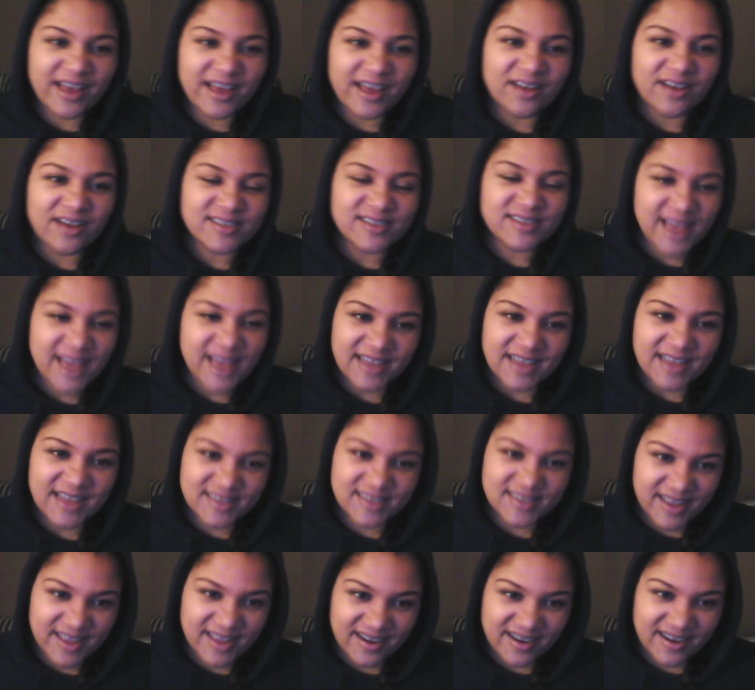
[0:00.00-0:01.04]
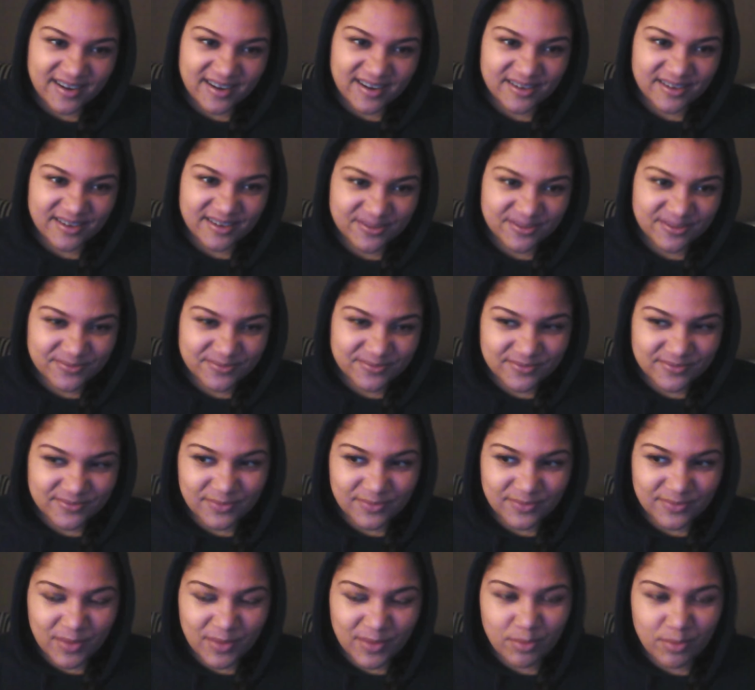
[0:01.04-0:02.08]
else has their
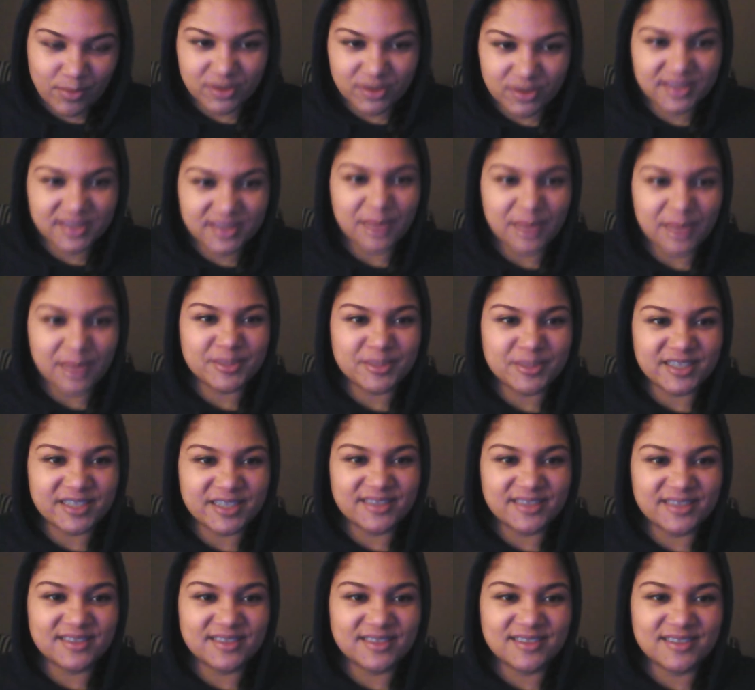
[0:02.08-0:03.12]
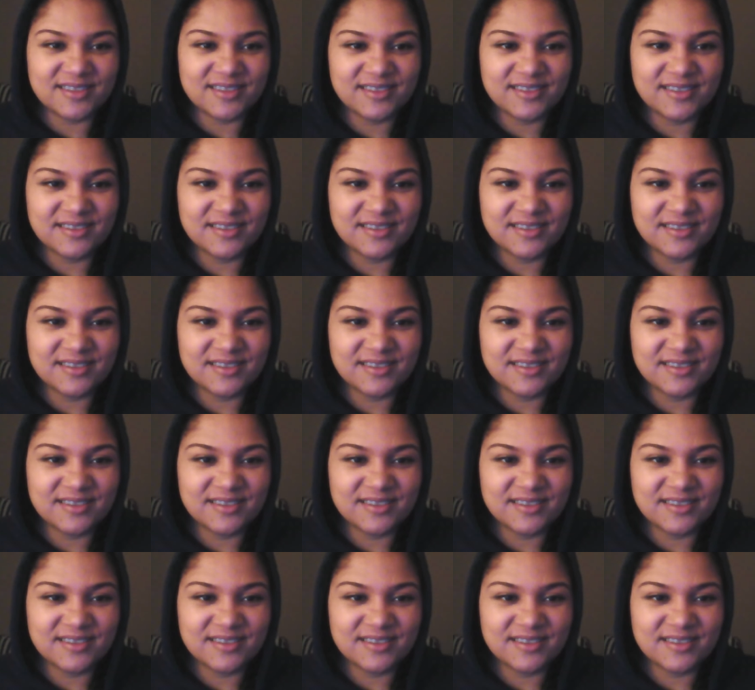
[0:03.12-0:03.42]
perceptions.